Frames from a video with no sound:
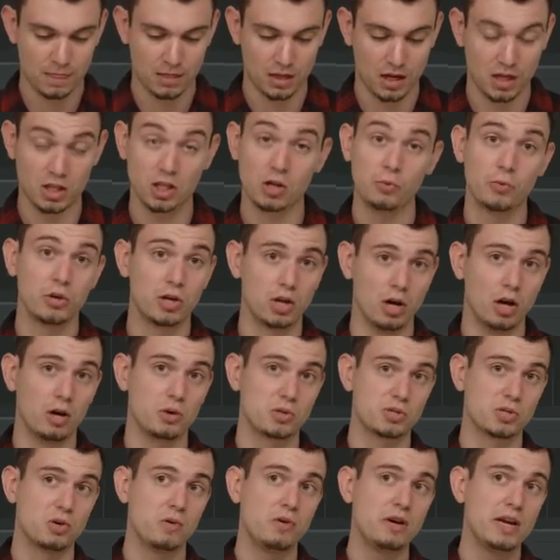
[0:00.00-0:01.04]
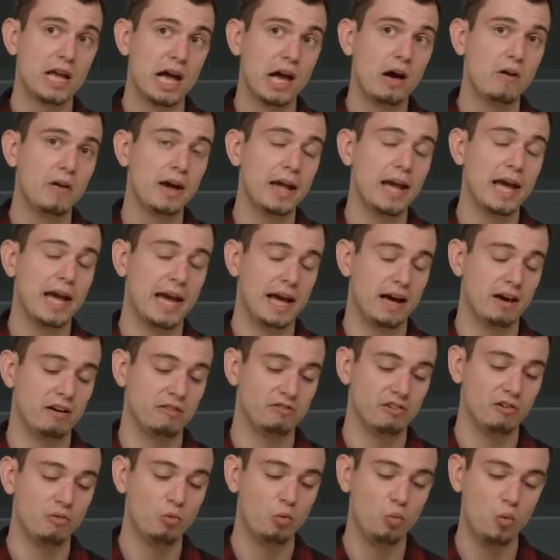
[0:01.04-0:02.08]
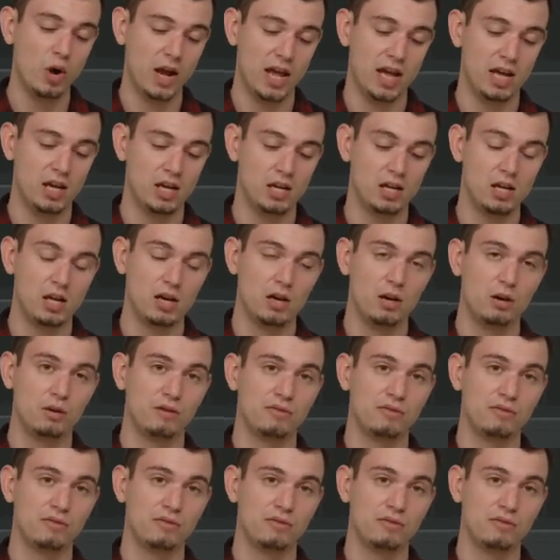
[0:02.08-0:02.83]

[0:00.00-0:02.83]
And there we go. So now I have a way